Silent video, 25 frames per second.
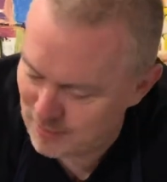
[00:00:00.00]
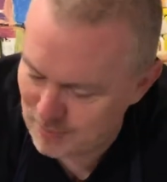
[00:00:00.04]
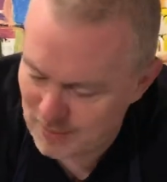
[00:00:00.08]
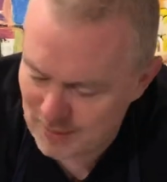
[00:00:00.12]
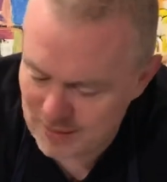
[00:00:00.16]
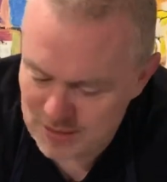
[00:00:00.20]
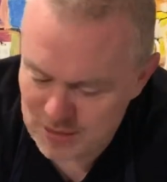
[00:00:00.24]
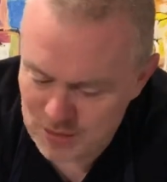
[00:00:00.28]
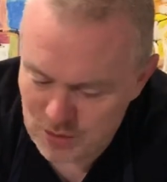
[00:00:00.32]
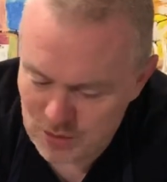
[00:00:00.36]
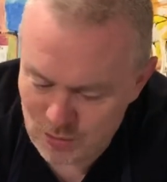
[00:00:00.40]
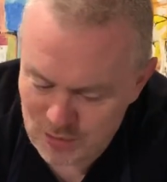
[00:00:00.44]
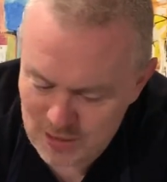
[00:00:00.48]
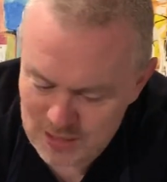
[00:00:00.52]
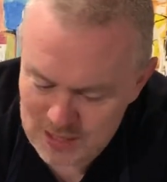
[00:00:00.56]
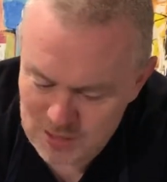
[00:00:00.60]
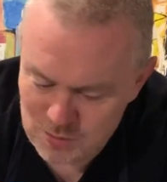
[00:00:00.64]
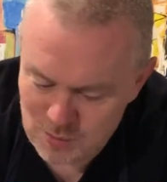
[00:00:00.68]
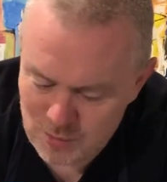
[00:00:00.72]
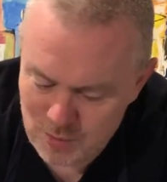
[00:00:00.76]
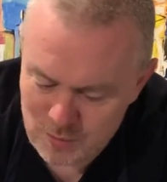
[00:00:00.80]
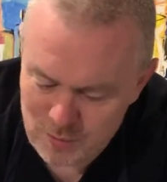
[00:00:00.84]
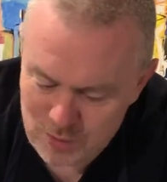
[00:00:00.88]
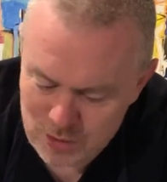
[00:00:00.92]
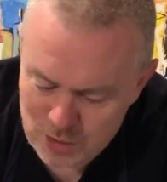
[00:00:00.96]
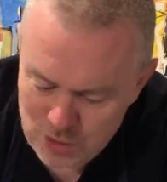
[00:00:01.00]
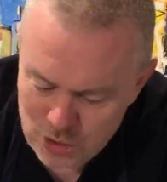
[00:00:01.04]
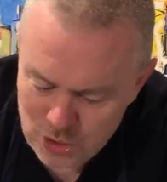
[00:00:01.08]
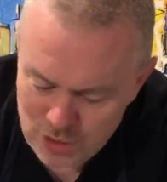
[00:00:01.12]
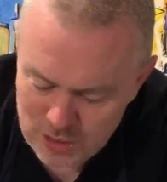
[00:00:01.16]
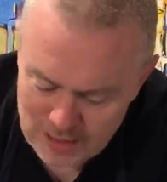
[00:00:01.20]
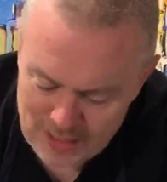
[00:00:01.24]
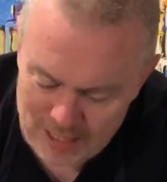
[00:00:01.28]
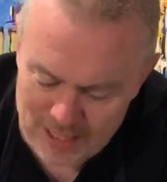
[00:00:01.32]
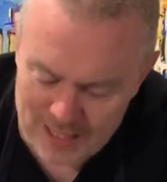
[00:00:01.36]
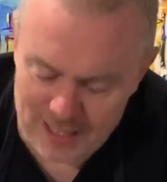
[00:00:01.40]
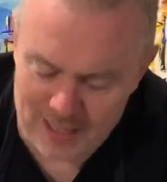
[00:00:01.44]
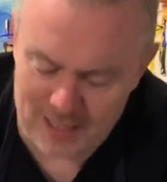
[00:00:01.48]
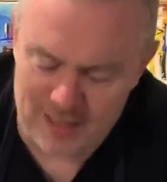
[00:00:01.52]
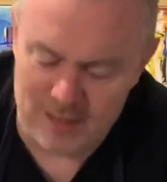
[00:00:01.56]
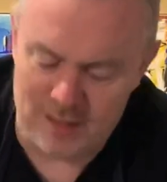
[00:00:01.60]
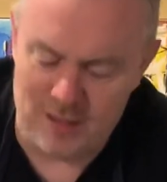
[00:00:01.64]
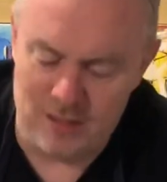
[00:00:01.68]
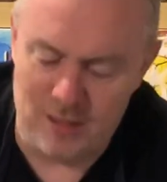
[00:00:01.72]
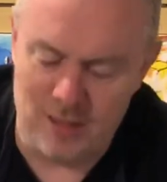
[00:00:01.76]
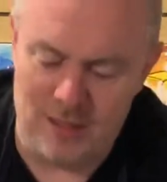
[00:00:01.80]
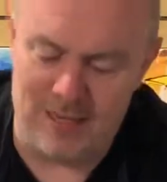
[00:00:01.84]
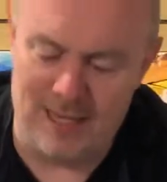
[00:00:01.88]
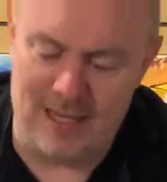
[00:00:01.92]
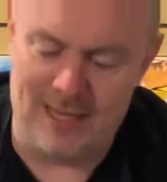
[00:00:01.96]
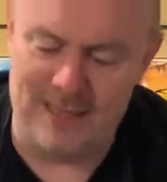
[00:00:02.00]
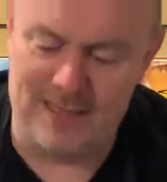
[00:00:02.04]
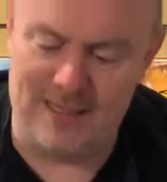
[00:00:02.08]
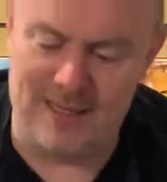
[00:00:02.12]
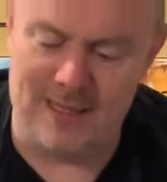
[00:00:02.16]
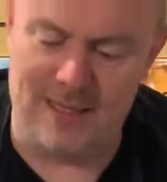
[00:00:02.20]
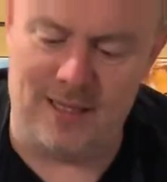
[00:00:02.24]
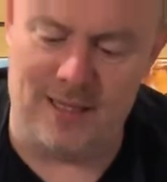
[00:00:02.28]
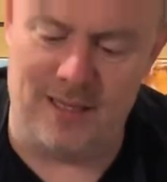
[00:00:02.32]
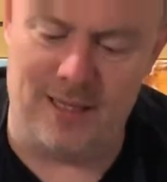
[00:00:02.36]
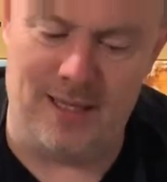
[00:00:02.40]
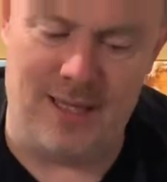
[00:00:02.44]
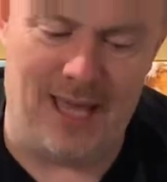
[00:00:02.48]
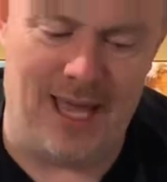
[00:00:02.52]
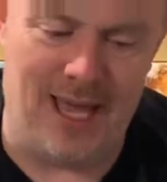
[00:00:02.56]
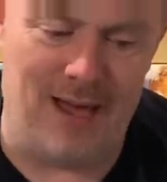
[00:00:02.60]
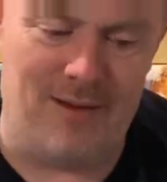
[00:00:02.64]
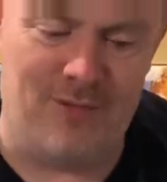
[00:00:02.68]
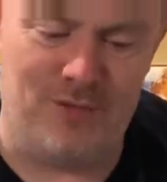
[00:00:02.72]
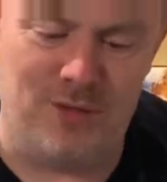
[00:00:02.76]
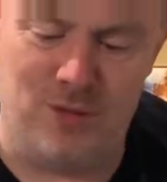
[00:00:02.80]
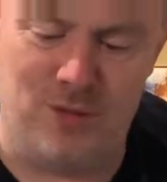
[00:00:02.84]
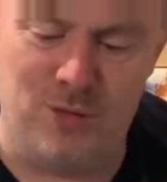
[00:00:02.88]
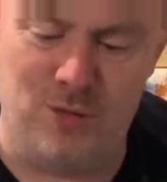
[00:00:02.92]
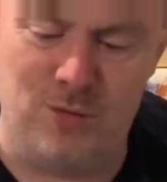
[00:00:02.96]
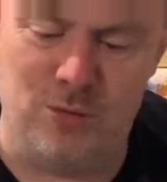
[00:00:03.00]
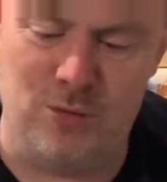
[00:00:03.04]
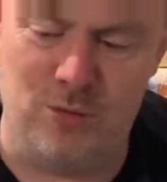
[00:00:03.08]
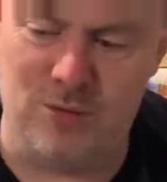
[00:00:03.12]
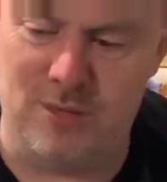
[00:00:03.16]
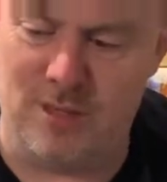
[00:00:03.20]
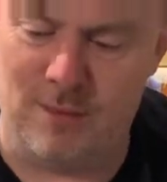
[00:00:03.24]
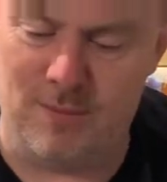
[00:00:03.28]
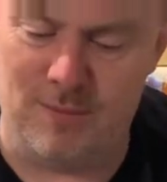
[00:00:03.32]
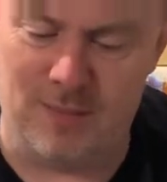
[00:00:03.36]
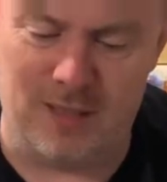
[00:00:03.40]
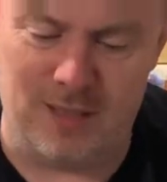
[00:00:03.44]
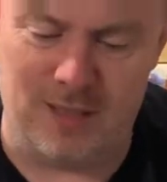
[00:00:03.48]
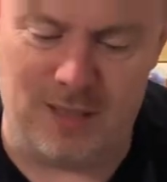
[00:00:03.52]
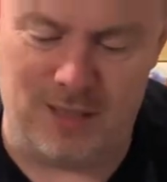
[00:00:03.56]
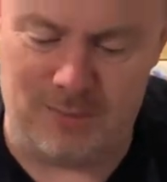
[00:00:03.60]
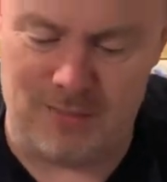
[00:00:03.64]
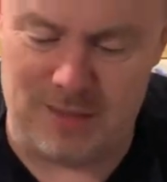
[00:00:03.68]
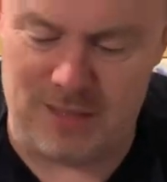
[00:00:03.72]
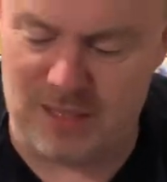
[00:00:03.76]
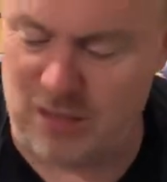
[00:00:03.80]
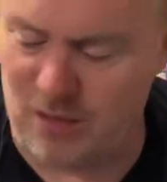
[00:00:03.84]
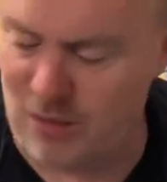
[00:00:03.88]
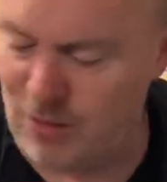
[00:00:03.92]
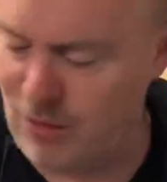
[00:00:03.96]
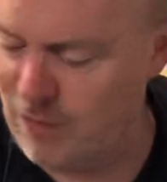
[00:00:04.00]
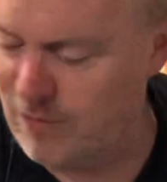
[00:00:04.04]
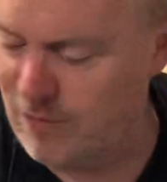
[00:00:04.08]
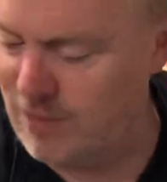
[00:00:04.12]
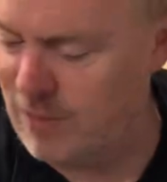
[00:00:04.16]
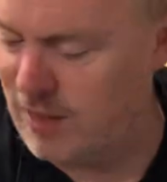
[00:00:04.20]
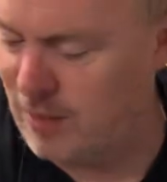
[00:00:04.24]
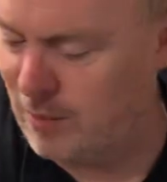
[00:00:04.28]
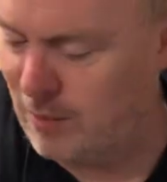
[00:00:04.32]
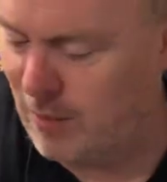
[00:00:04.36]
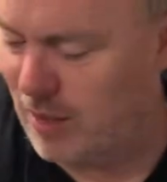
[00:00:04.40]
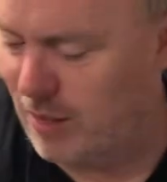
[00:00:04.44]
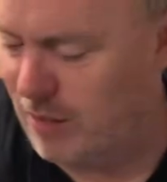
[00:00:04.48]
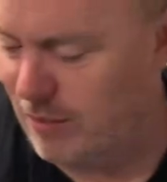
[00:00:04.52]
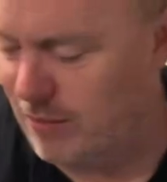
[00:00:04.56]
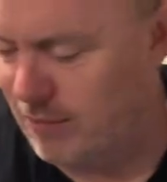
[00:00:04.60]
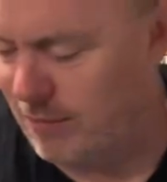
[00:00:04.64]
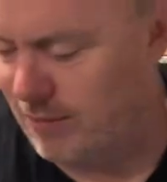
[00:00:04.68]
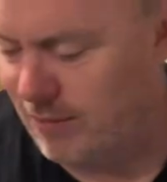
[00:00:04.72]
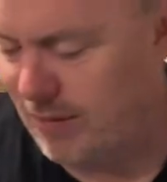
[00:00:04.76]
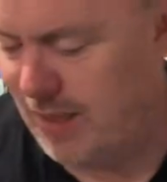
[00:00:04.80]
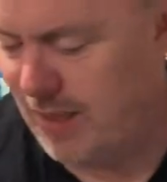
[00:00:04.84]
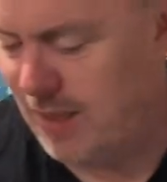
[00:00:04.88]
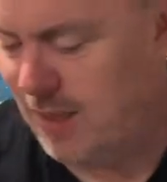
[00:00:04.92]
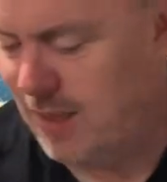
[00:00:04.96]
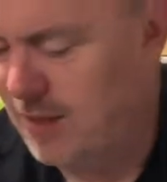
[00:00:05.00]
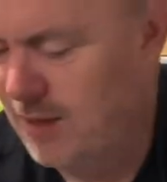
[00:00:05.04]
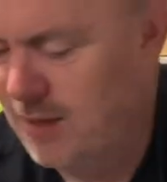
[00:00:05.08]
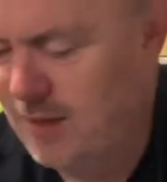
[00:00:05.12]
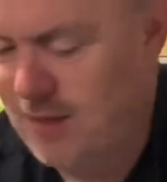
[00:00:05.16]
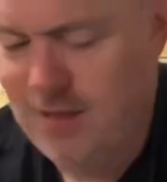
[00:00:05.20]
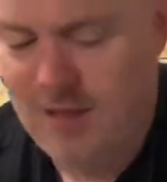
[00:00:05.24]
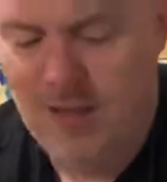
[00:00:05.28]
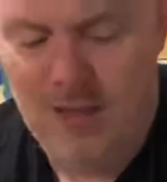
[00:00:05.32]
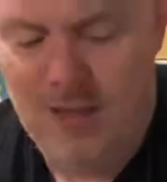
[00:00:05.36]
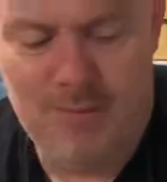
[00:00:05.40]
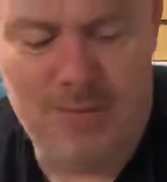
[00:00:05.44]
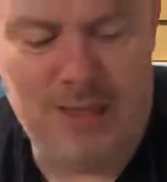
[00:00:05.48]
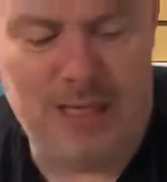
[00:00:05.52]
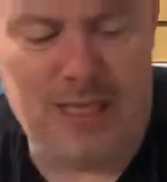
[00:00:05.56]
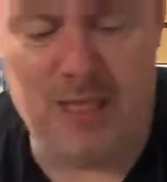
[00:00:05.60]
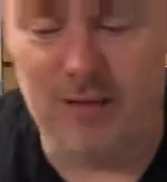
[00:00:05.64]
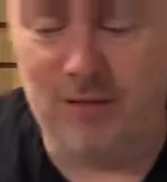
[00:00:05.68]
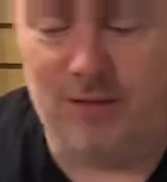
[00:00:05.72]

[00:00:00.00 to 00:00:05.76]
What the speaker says: But so this is what would look like, ideally, after you do something. Let me start over. Here we go. Ready? Let me clear